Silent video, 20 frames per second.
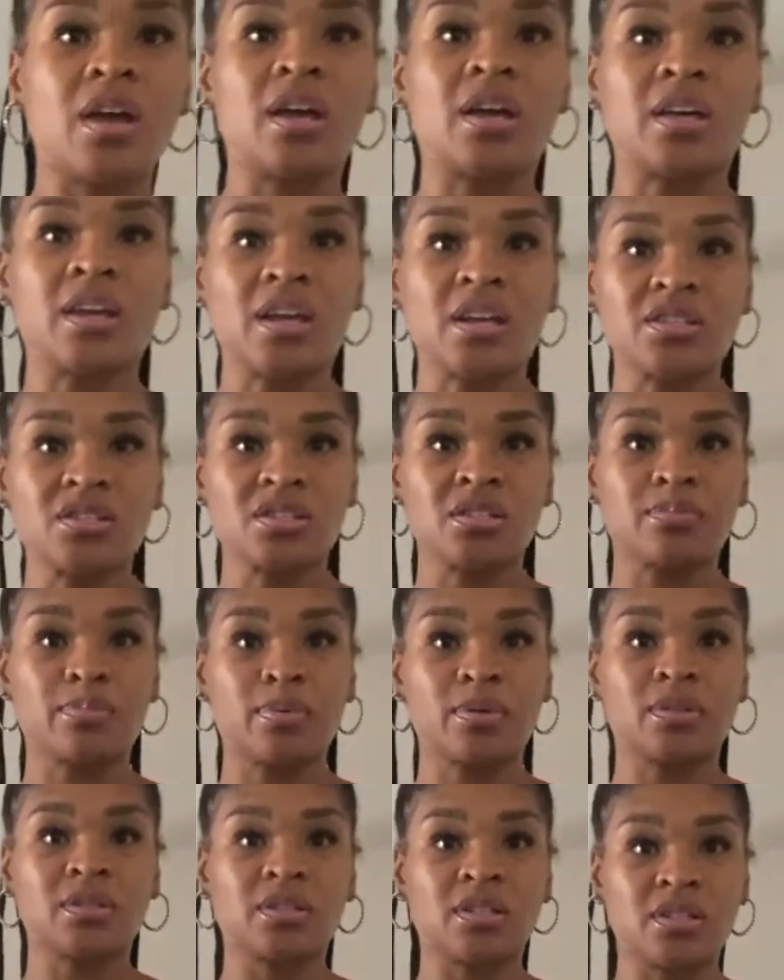And I'll just
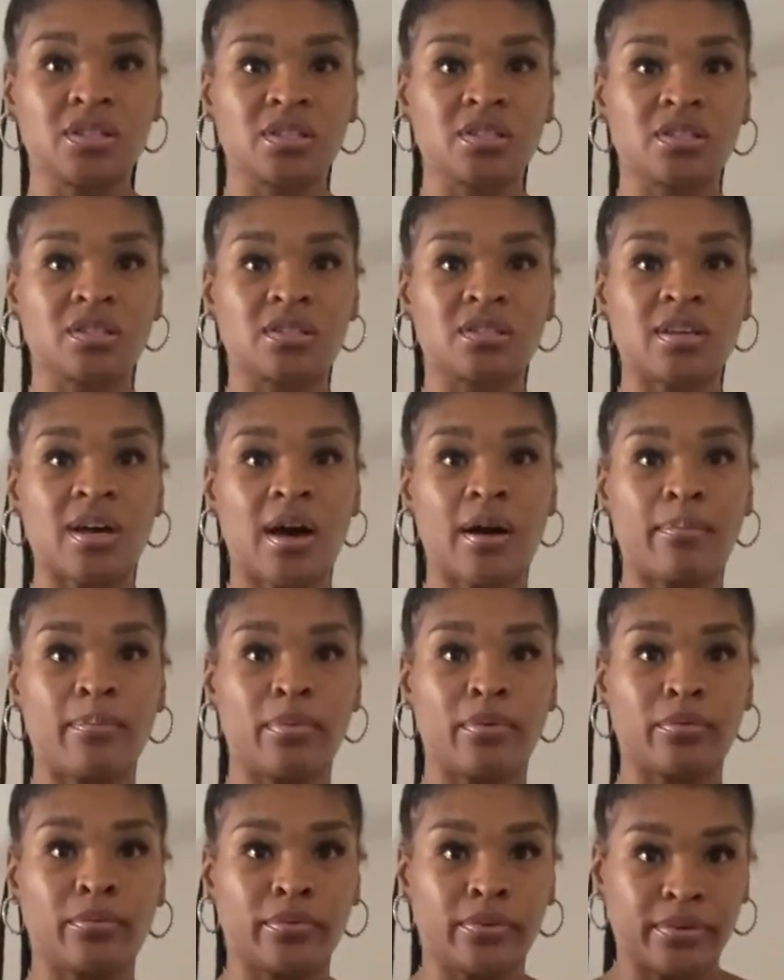put this top
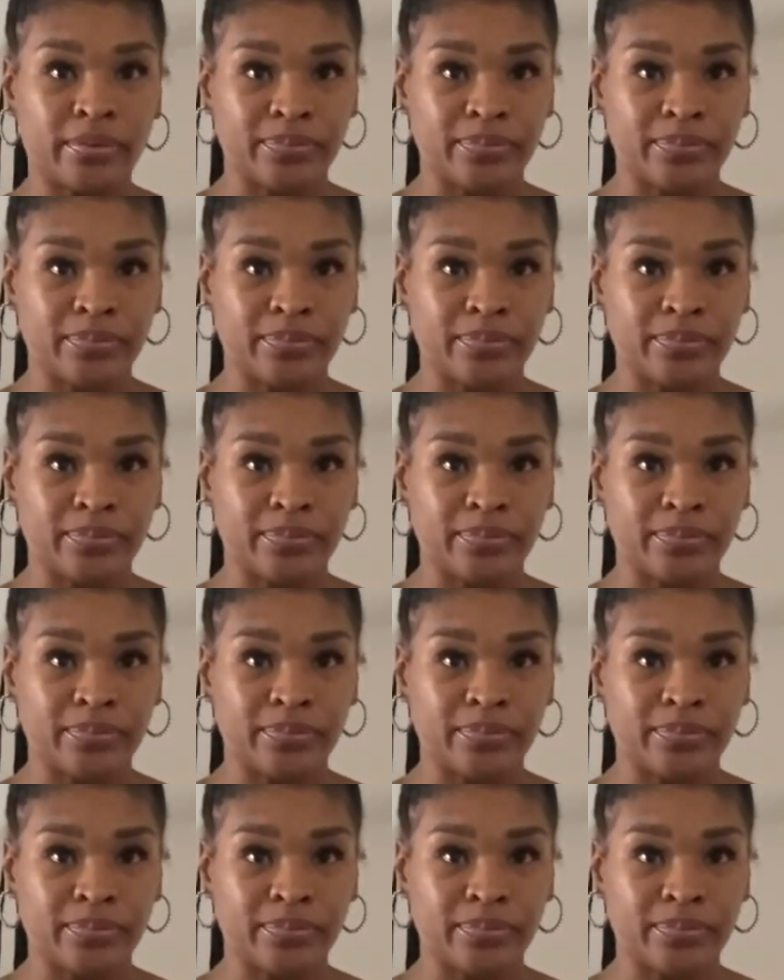on.